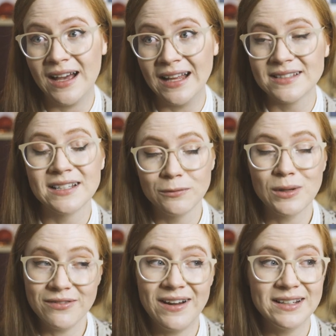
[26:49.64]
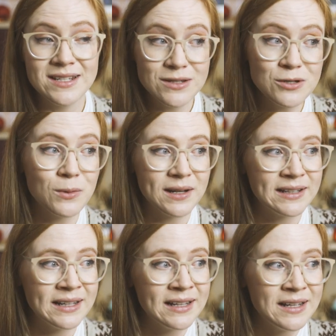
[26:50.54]
until we find a new
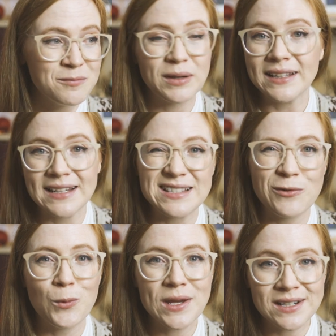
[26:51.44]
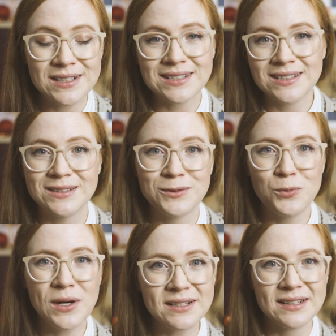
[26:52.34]
one, but it is a weird
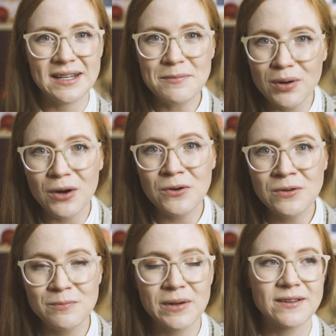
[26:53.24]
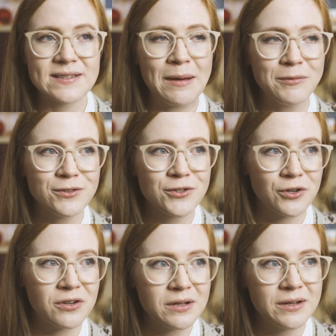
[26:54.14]
limbo, because I'm not
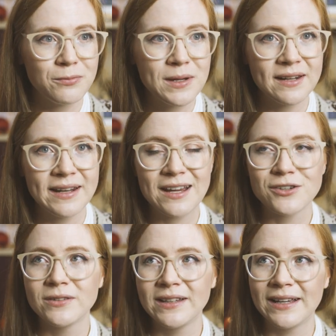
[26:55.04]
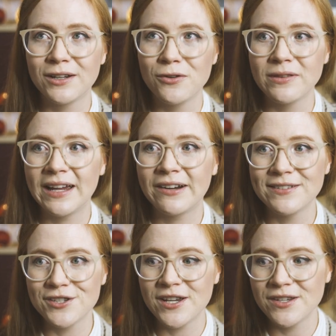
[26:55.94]
sure if we can actually like go
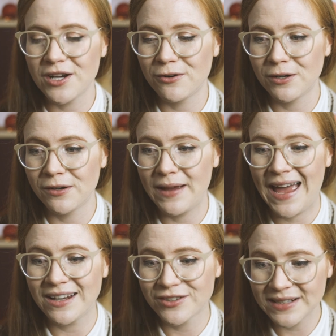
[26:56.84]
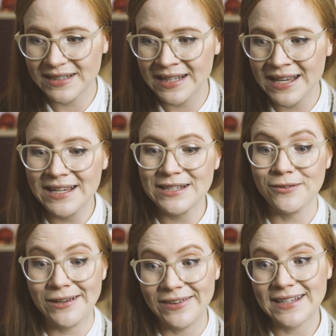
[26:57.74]
there and change our address.
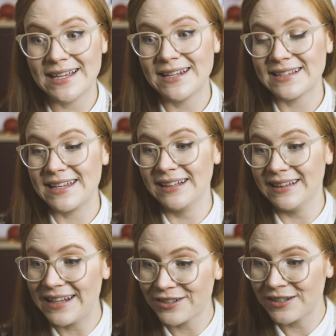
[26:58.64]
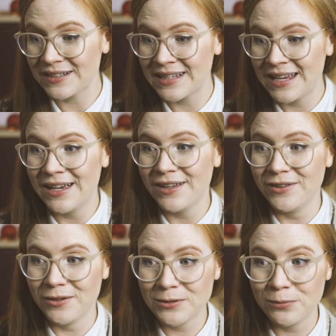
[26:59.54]
So if they send us any letters,
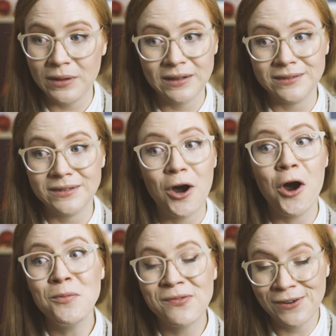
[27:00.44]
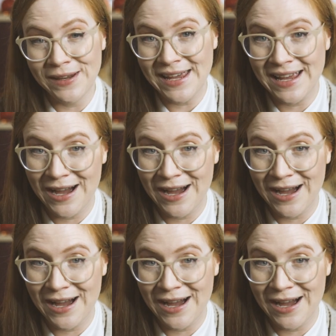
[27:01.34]
those will hopefully